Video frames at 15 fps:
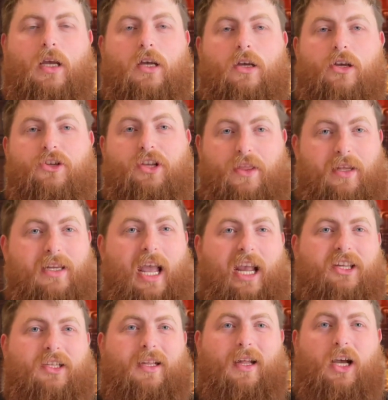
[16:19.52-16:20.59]
So the next
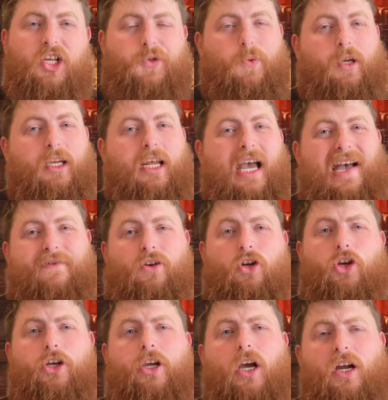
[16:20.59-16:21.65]
class we're going to have a
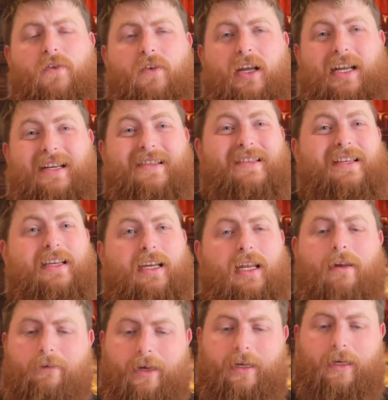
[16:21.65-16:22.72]
look over is the
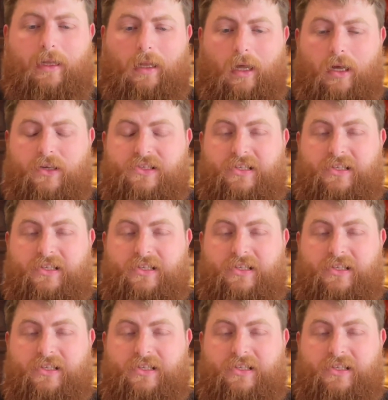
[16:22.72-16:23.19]
Cleric class.